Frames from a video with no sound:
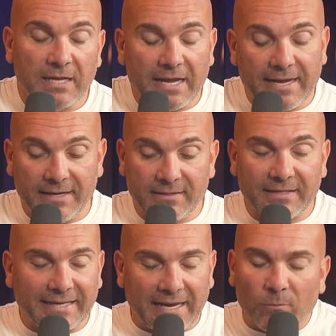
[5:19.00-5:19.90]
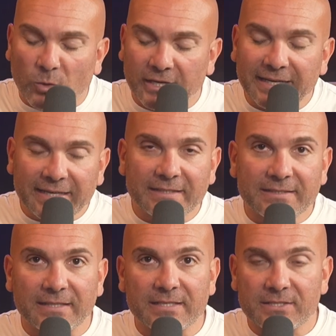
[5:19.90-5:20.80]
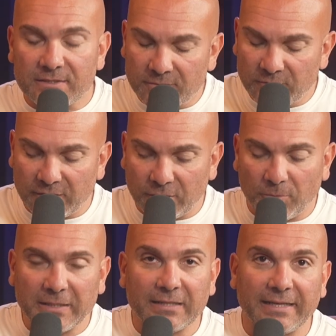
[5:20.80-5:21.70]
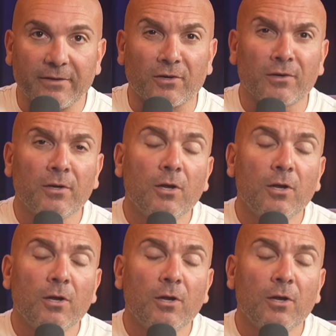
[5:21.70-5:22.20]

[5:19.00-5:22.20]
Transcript: And again, we're going to get into this a little bit later,